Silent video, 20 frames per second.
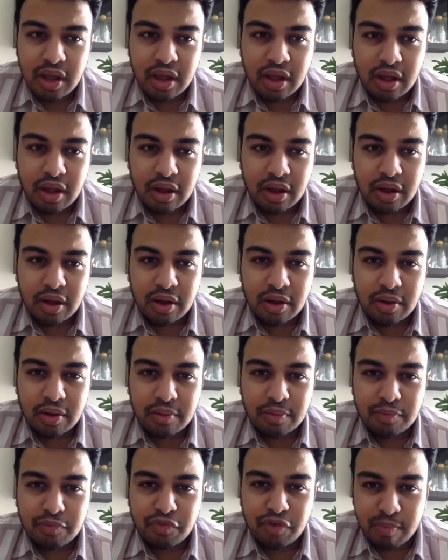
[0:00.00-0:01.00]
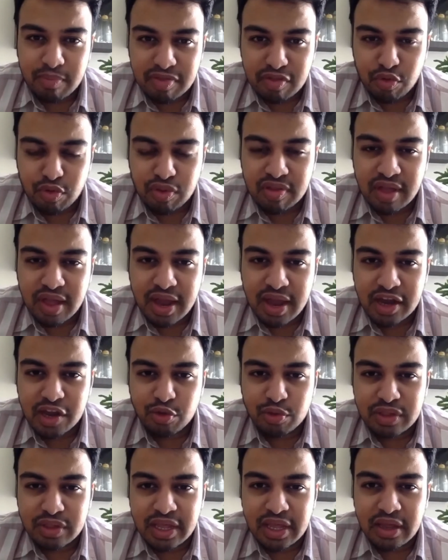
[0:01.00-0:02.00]
from suicide,
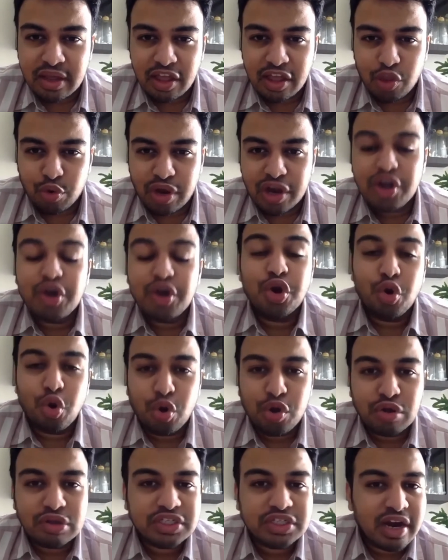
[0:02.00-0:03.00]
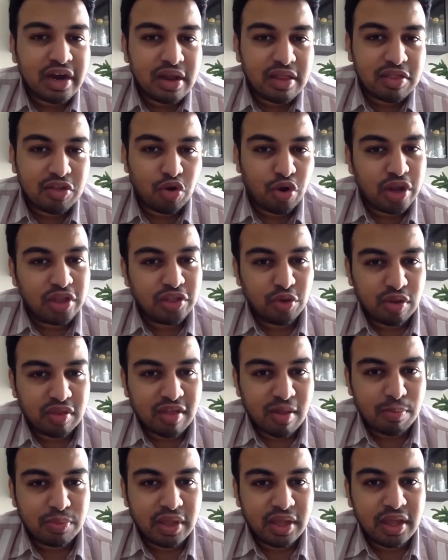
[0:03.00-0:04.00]
you think you didn't know your child is going through
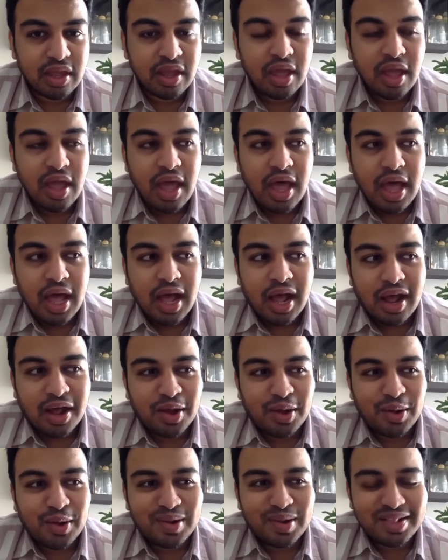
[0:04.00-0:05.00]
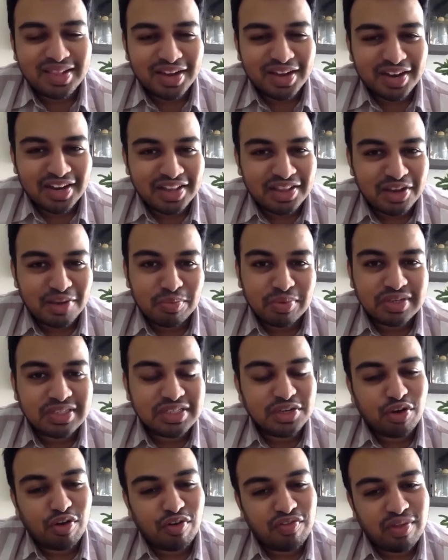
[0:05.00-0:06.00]
something.
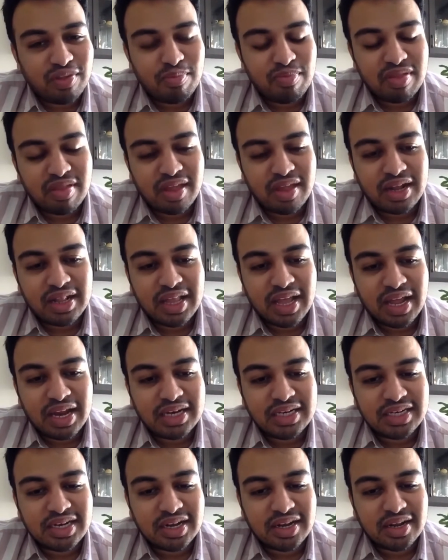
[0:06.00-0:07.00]
33% of them said that